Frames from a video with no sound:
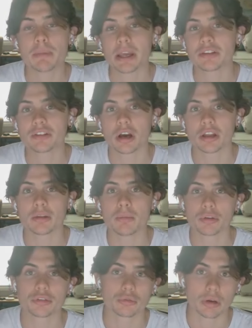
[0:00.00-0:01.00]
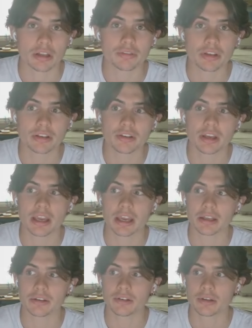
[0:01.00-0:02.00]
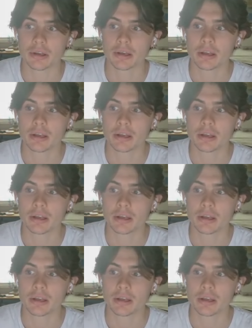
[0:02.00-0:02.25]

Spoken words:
based on the most relevant and